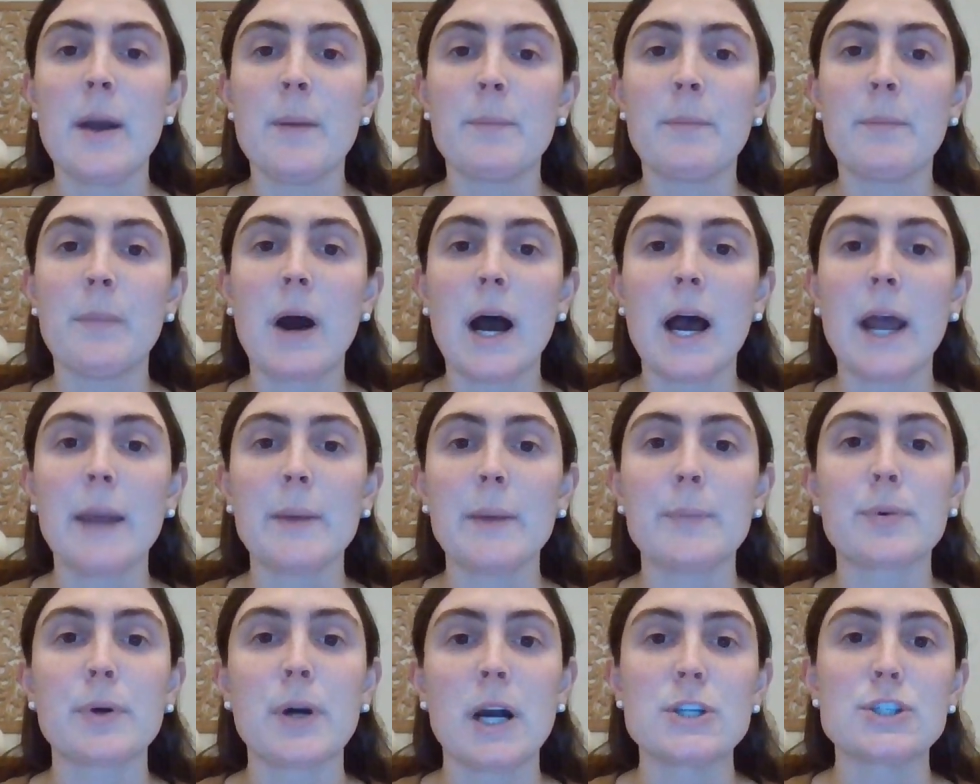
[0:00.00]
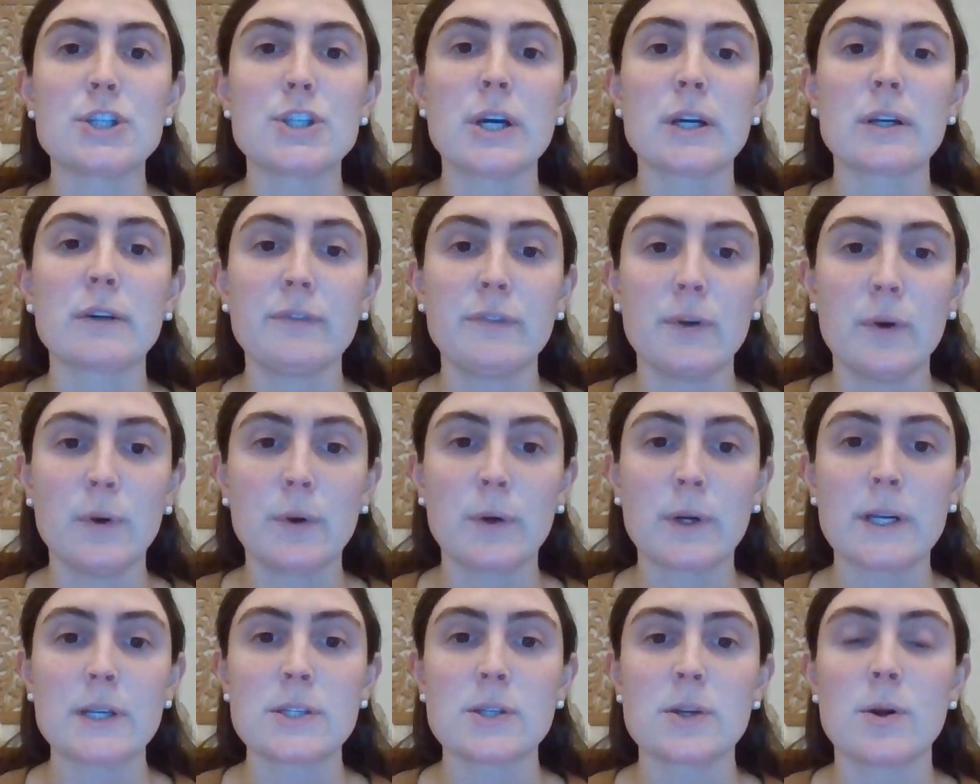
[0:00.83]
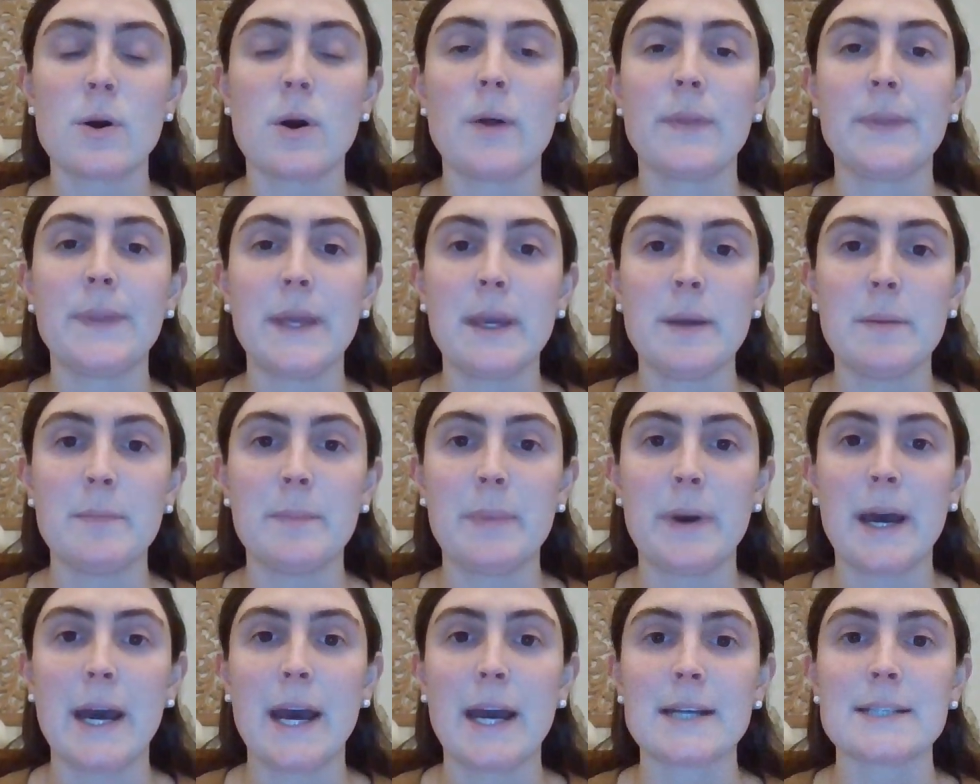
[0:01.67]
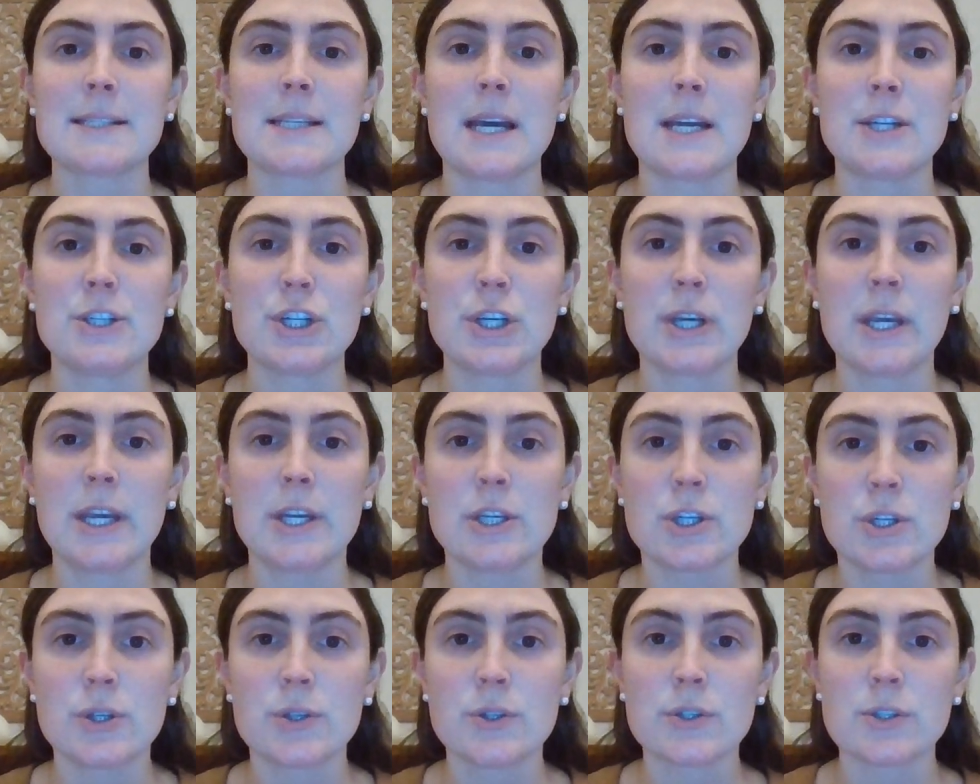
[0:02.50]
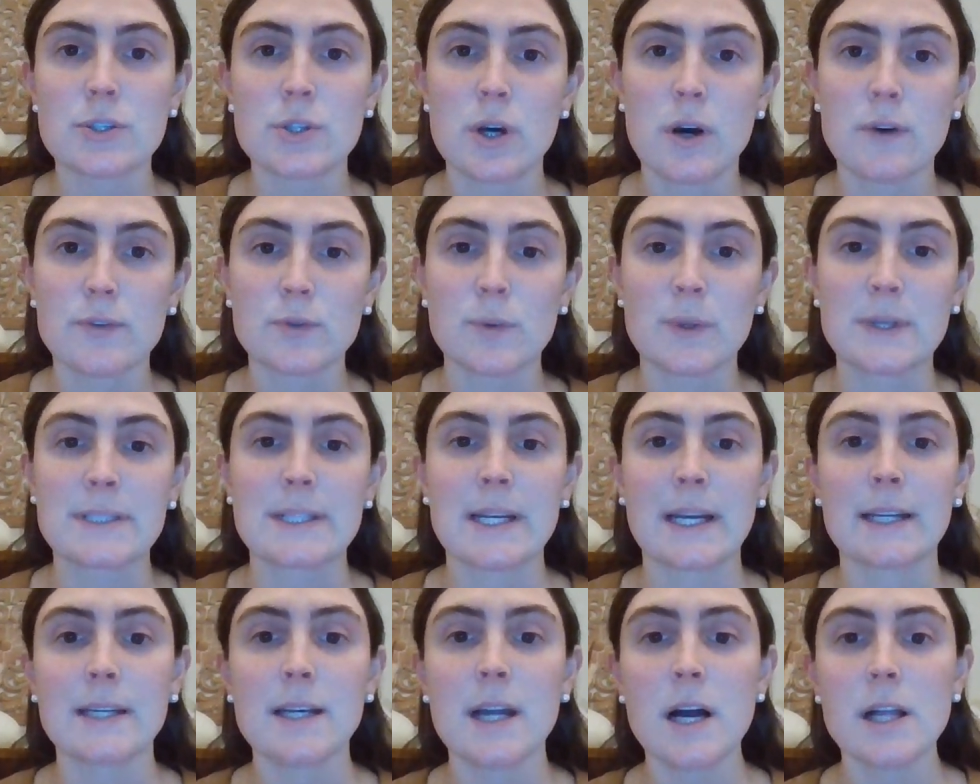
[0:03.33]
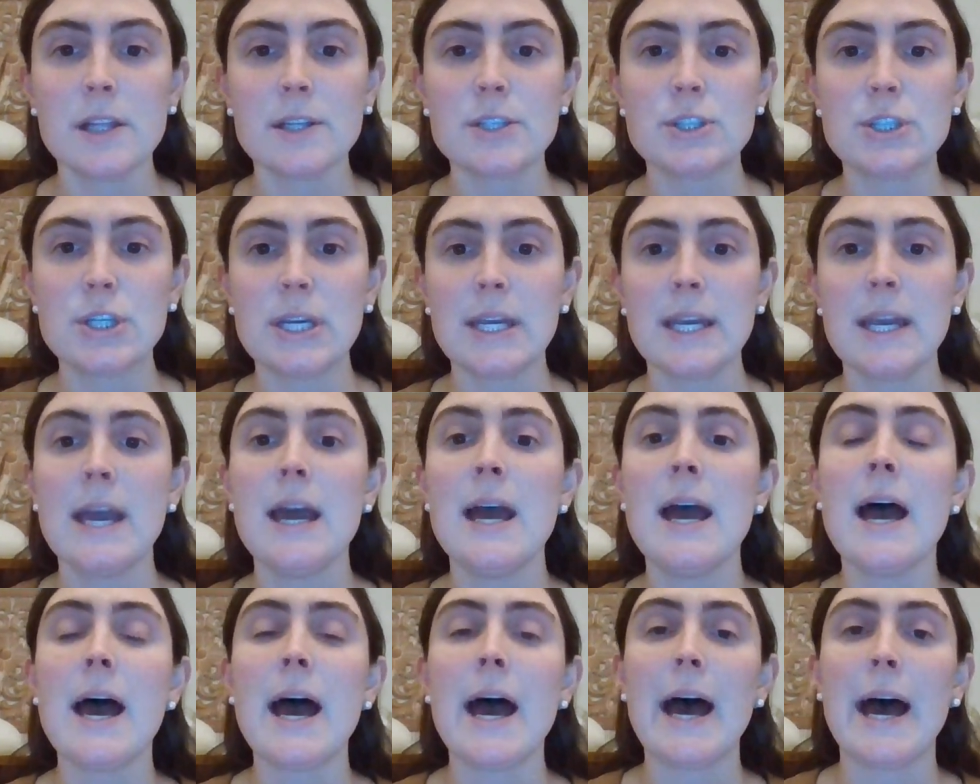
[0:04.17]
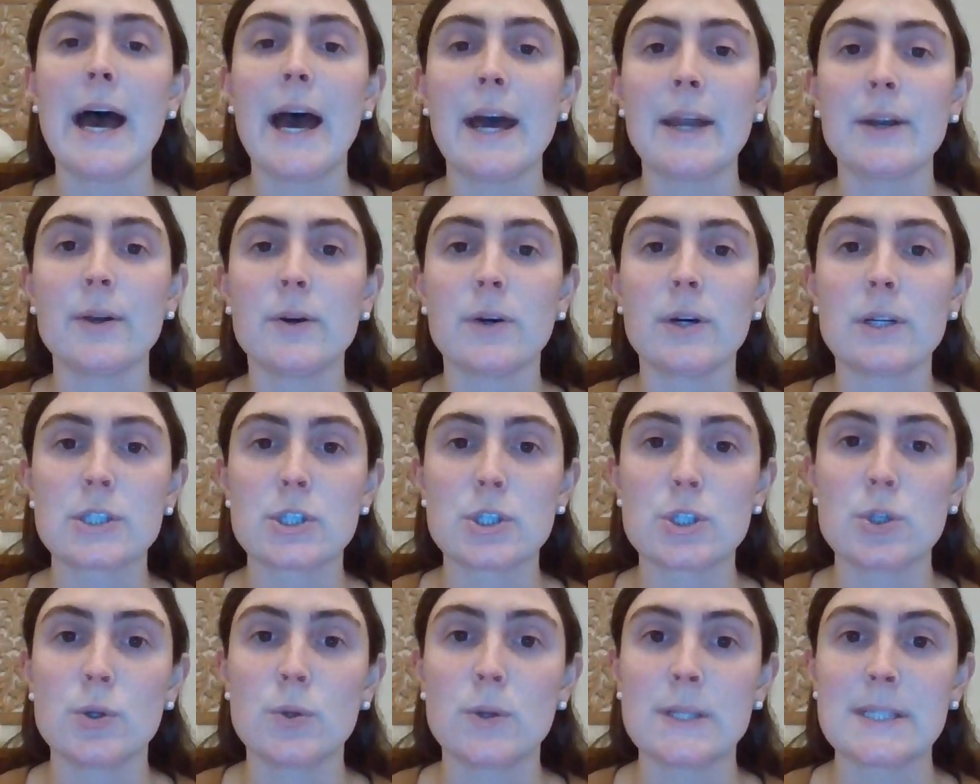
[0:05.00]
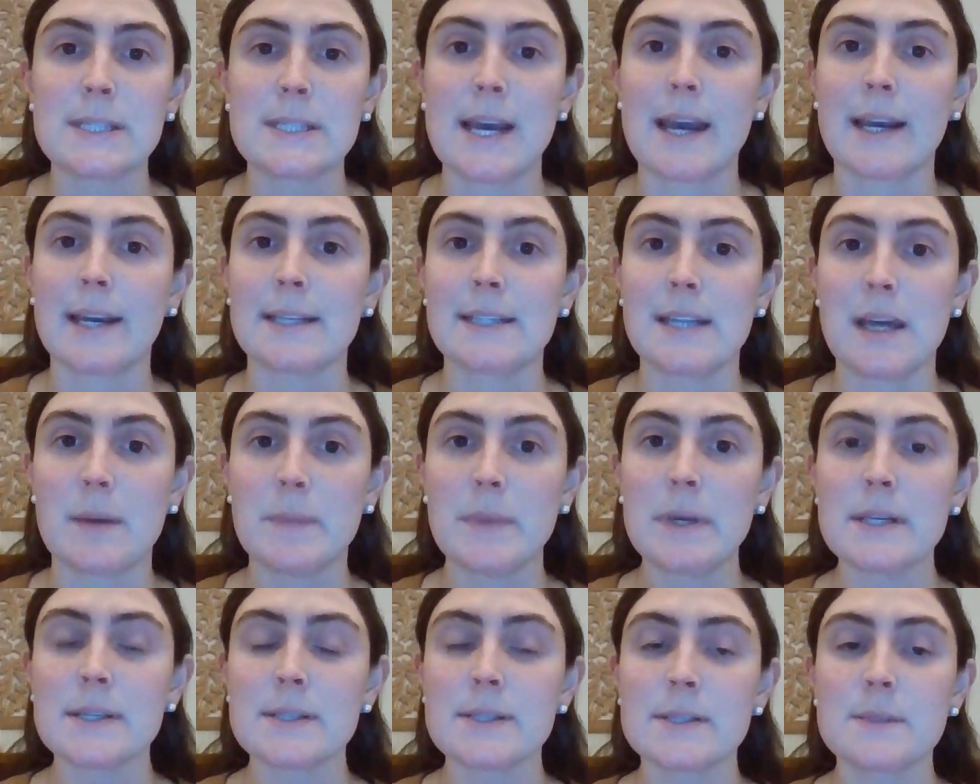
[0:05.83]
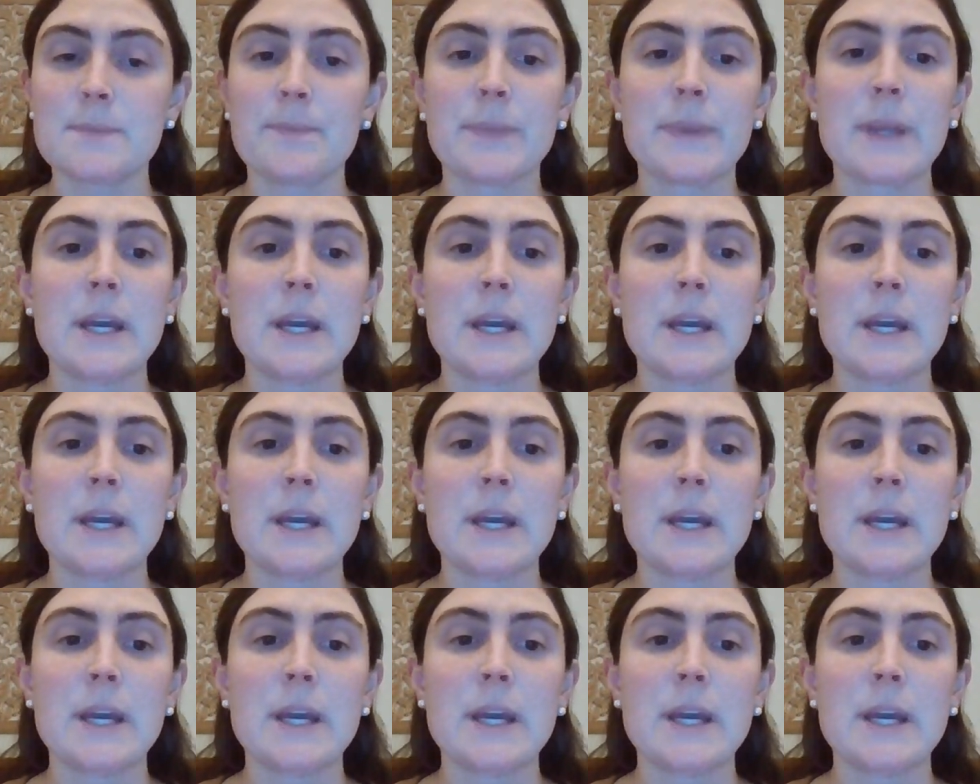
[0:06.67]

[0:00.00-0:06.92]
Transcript: My project focused on the impact educational software technology had on students' academics.